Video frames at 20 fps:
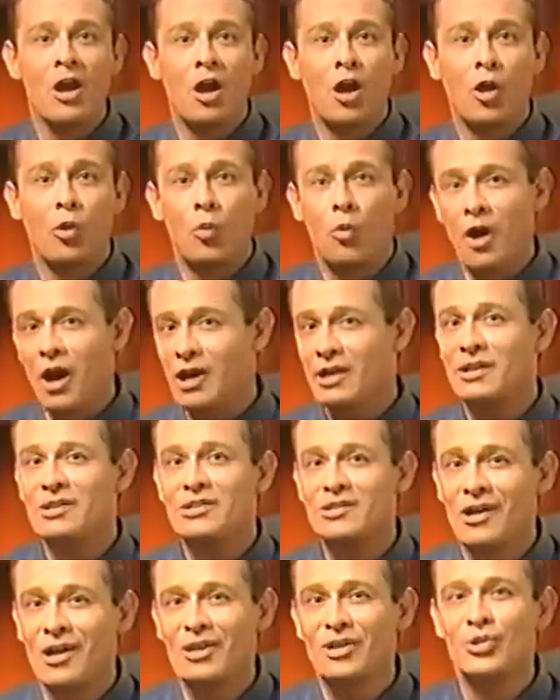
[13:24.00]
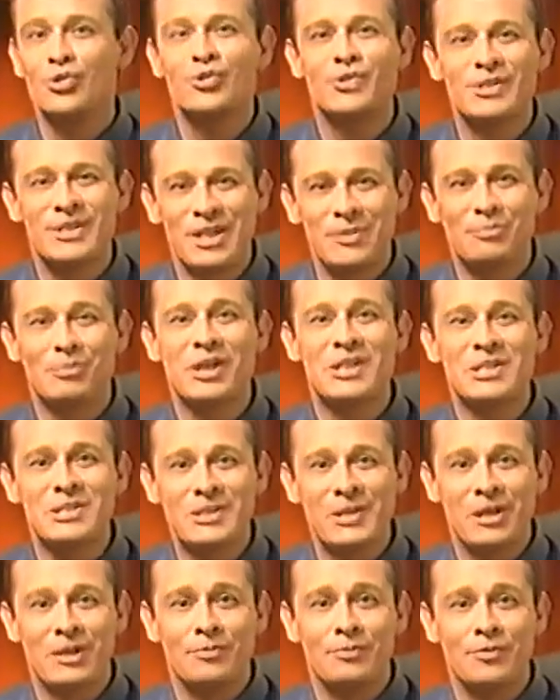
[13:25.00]
I'll walk and talk you step by
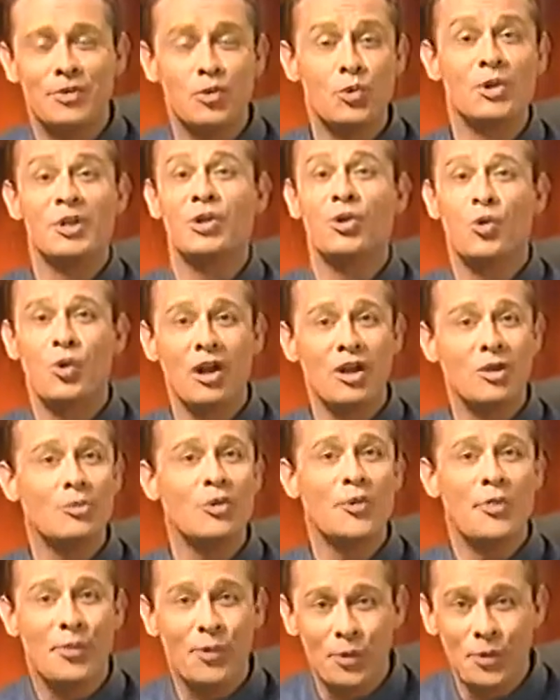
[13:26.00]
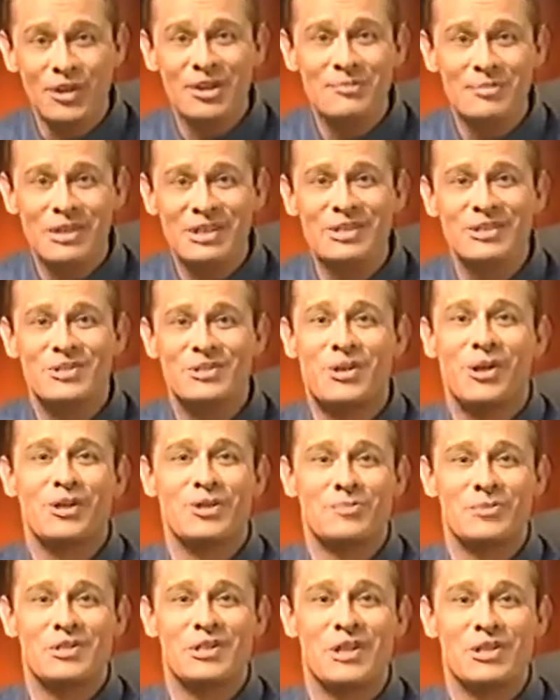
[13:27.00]
step through an incredible 30-minute
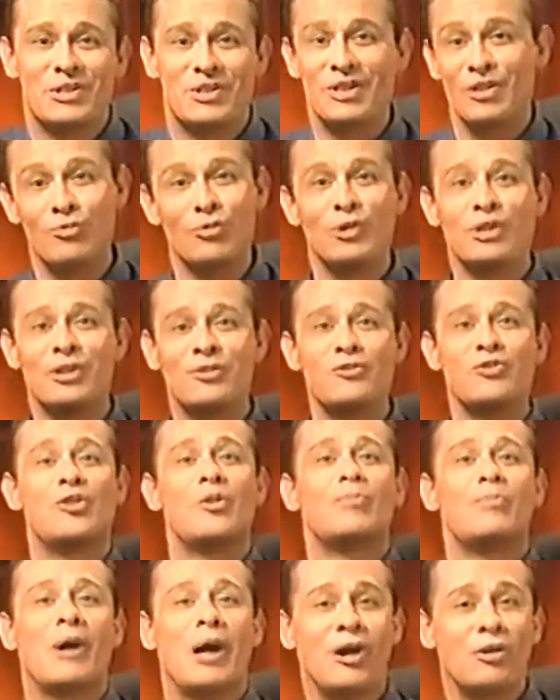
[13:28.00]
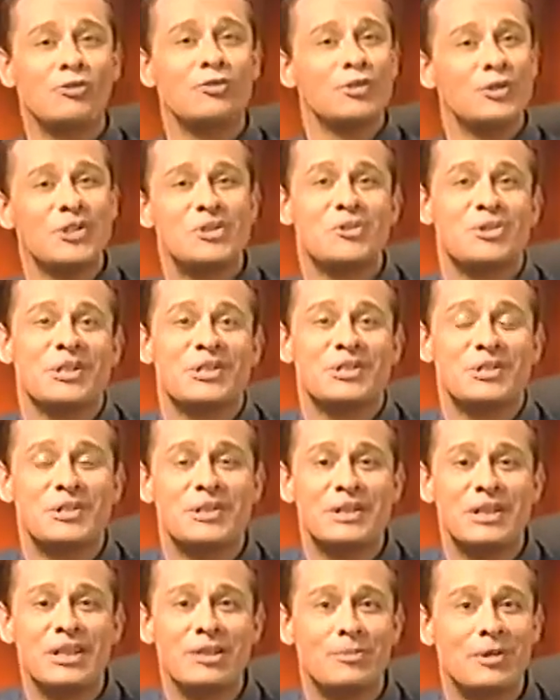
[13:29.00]
startup session that will give you a powerful introduction
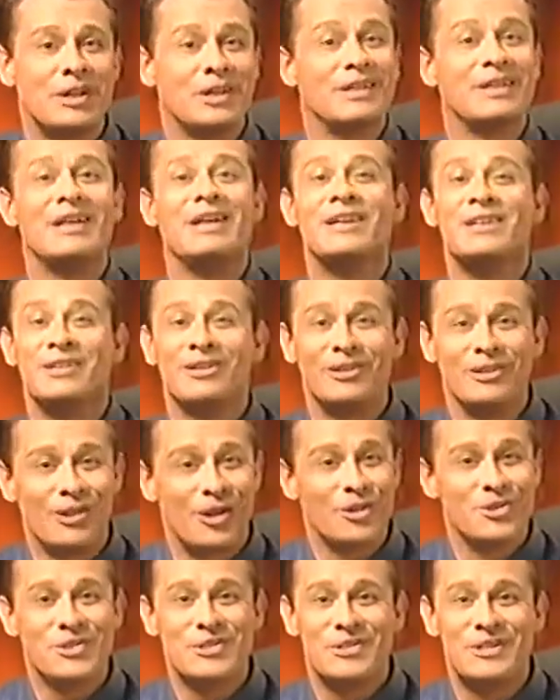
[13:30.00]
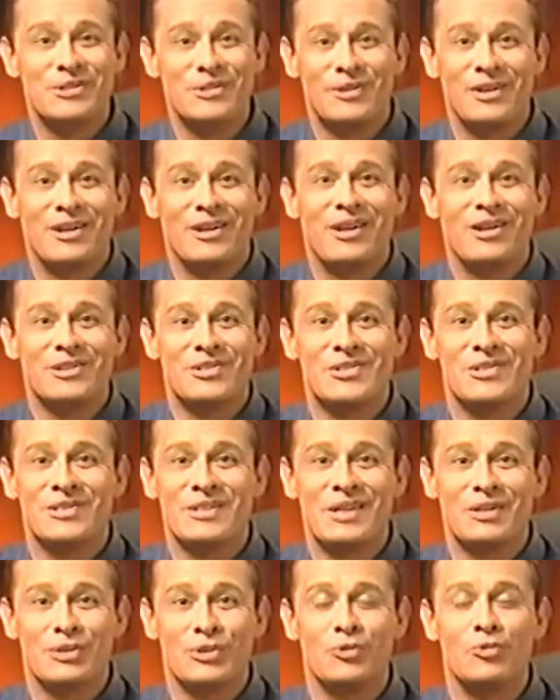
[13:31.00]
to eBay, the largest internet auction
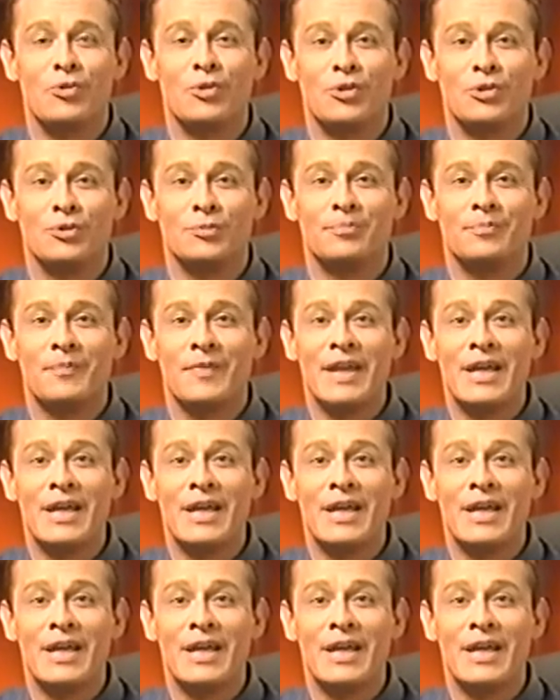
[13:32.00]
site in the world.